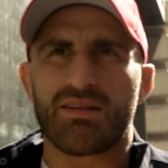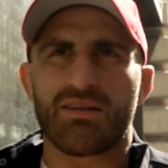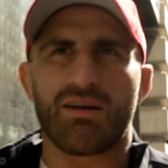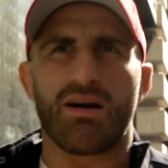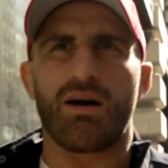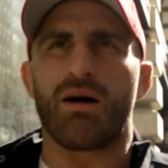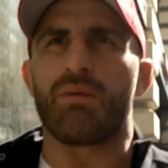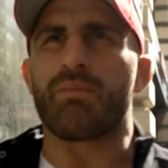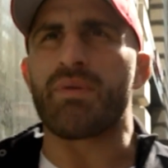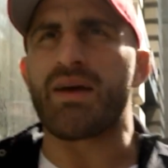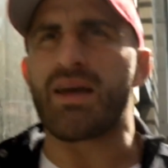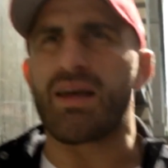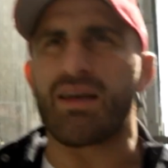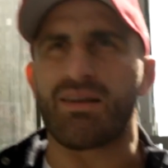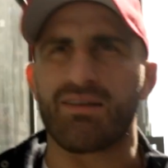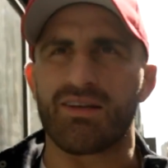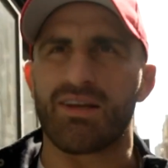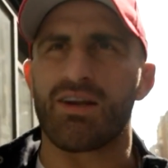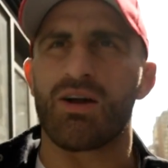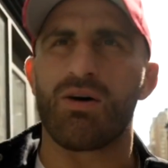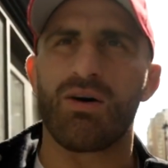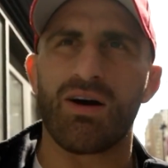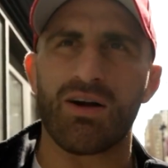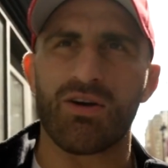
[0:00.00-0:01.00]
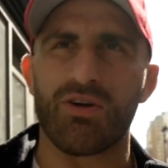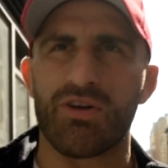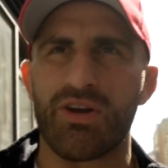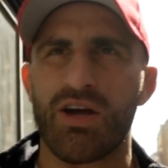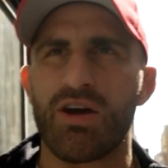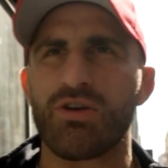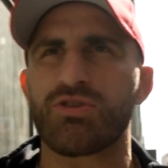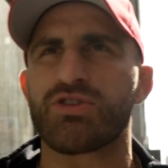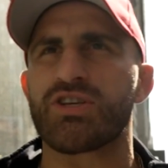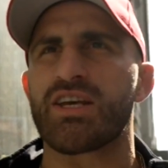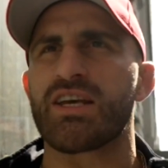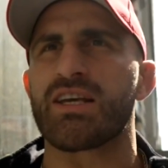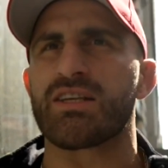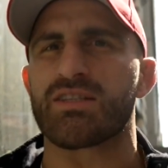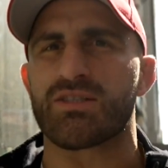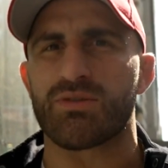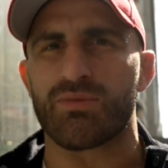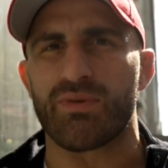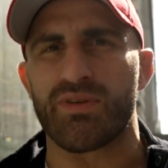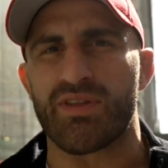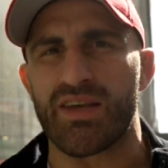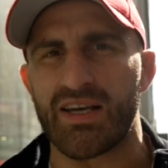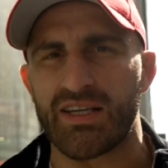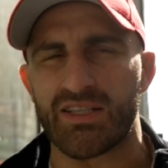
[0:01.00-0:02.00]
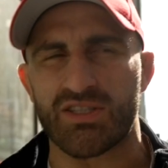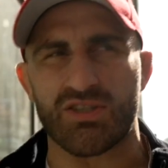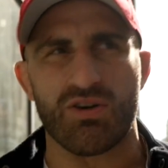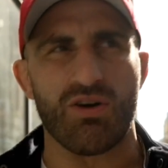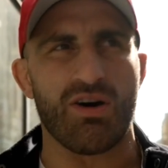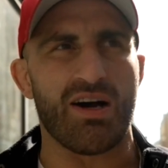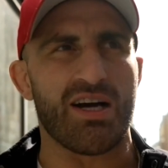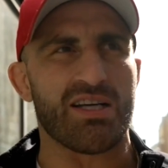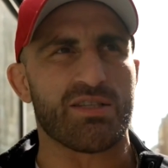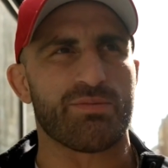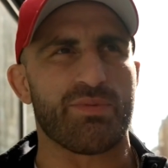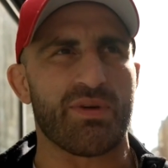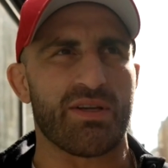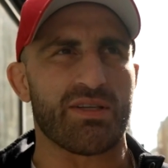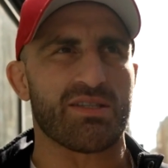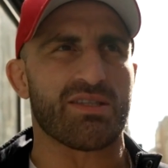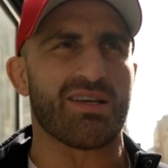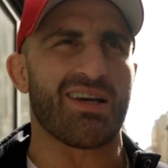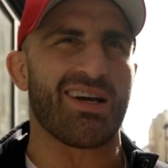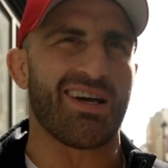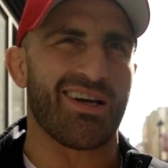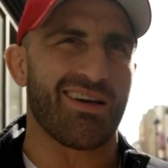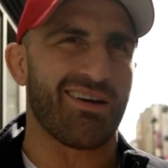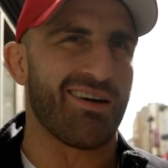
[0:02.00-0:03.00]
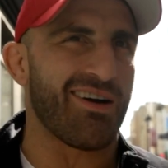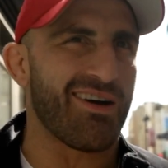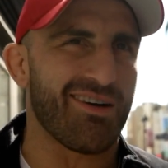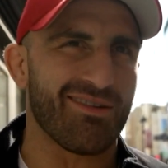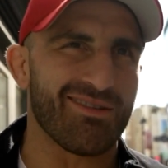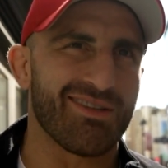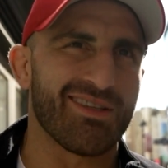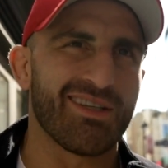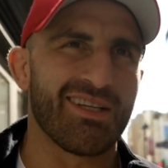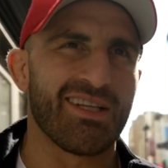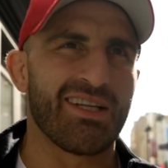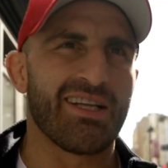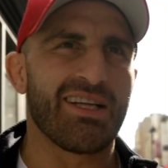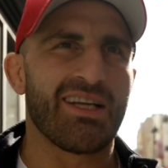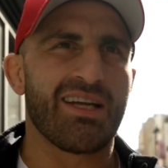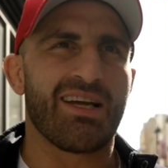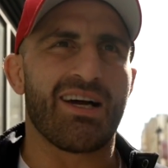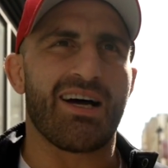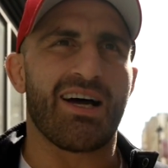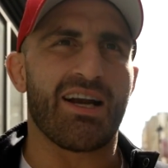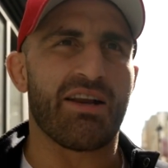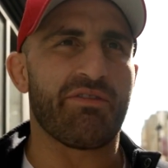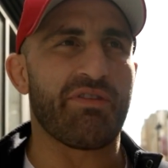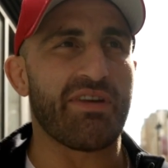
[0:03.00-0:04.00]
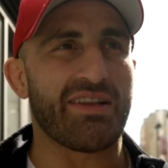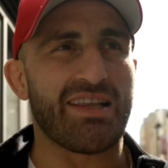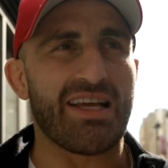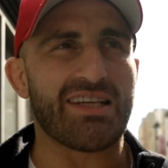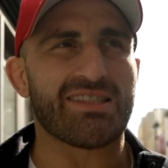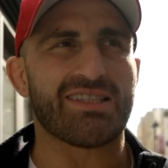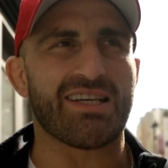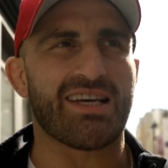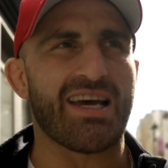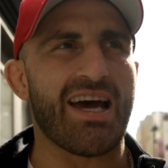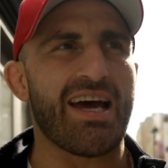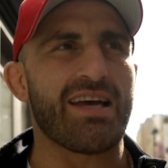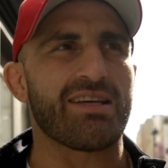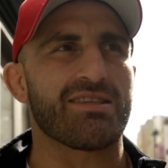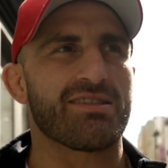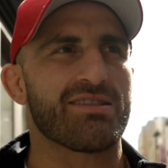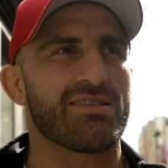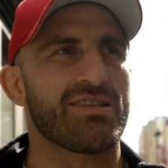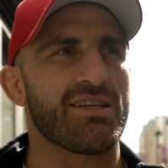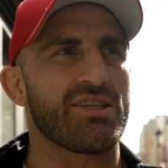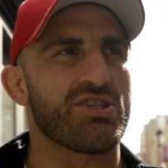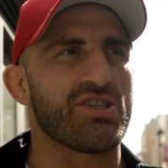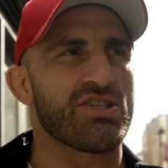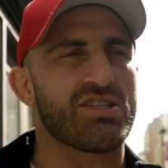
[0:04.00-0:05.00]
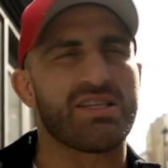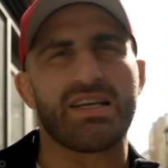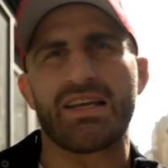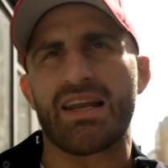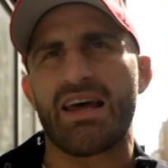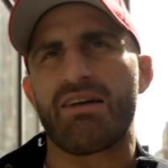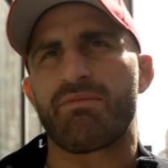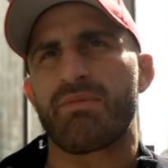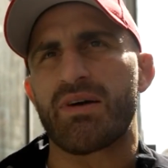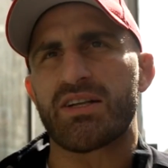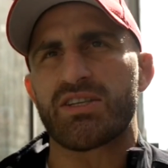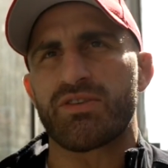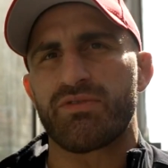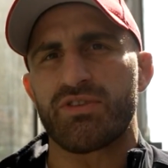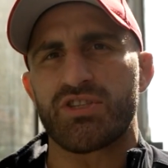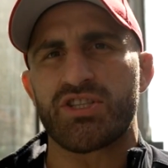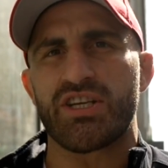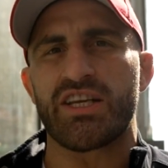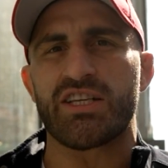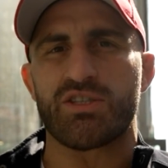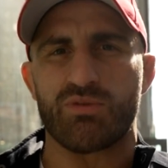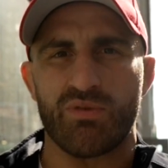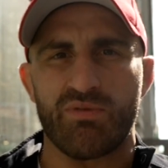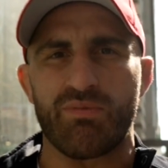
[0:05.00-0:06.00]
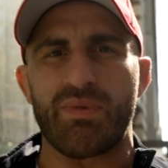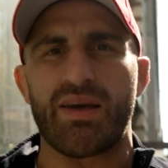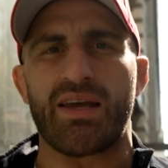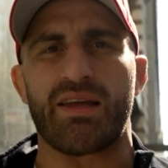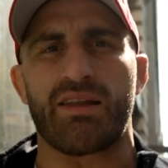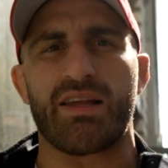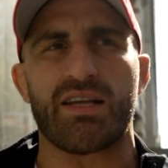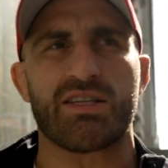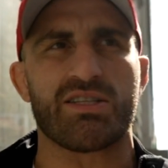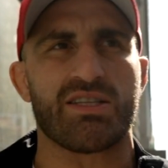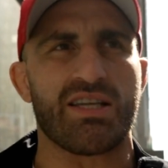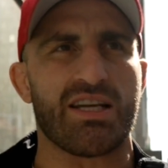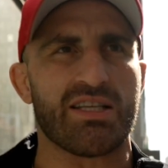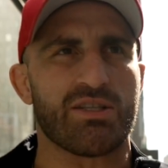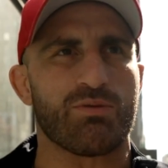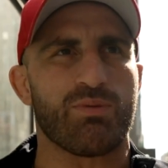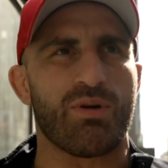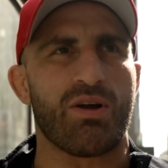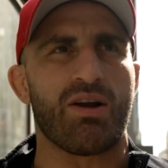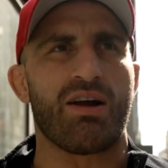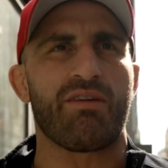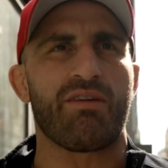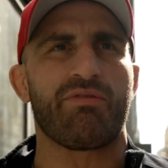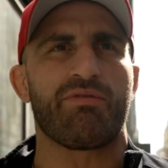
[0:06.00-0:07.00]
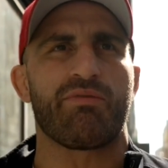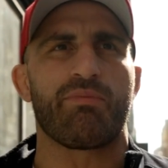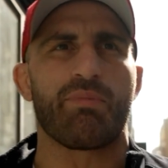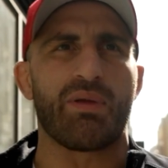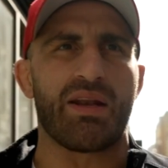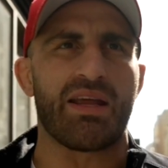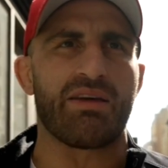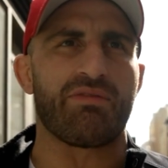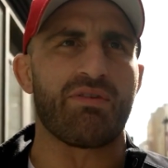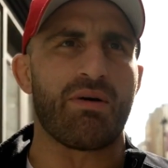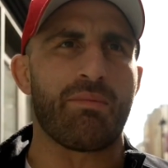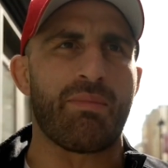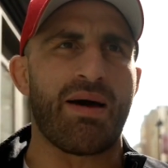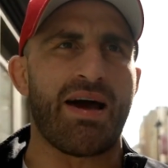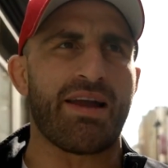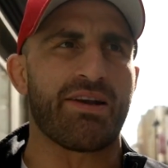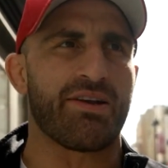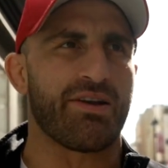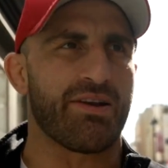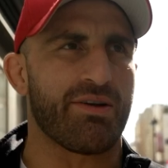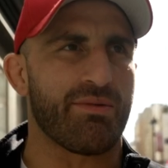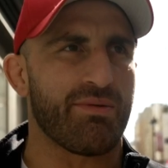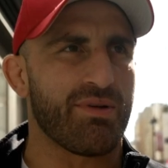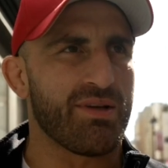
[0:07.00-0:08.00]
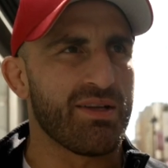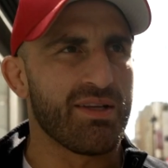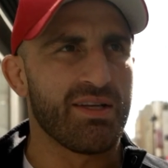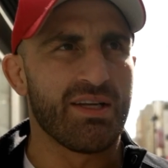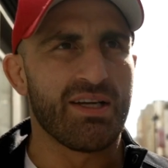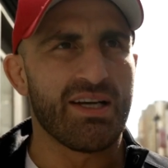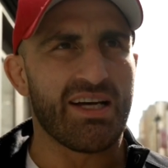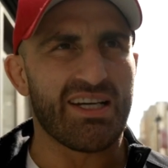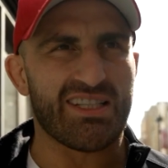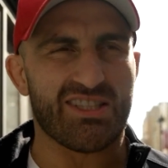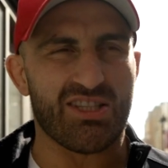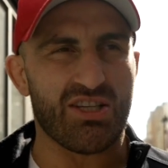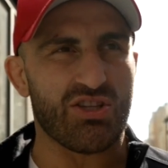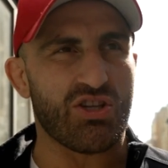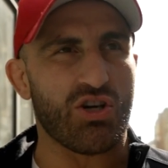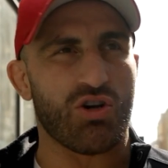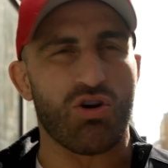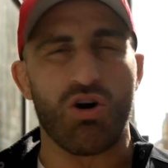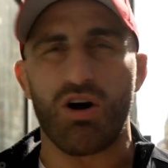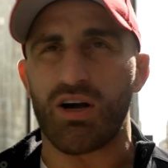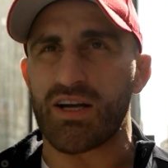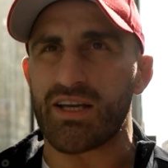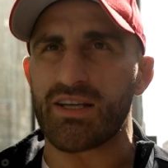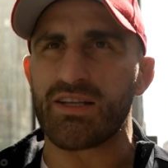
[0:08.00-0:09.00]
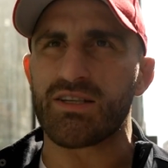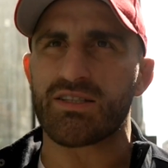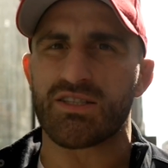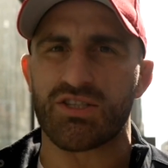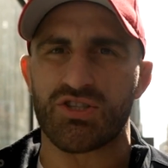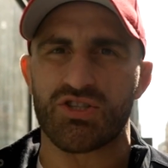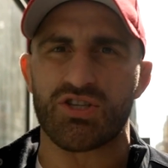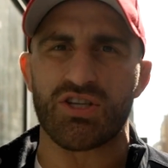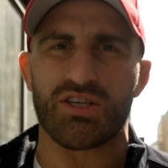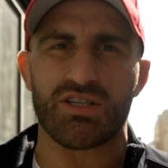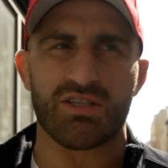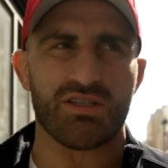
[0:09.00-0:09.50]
oh man, you know, I've got no chance with these guys. But it's I don't think that's the case. He just didn't have much of a chance with me. That's where I believe I'm at. It's not the cockiness, it's